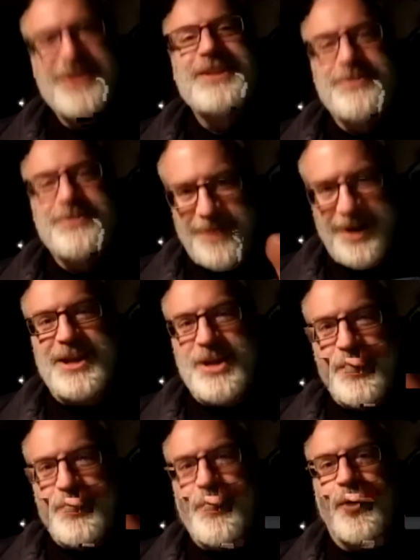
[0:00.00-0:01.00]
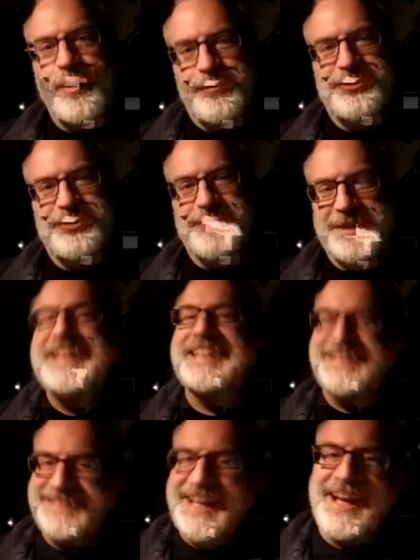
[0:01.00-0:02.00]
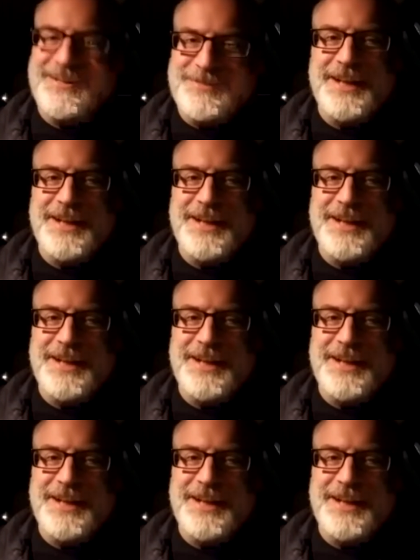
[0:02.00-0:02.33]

you fucking know Corpse. I'm like, yeah.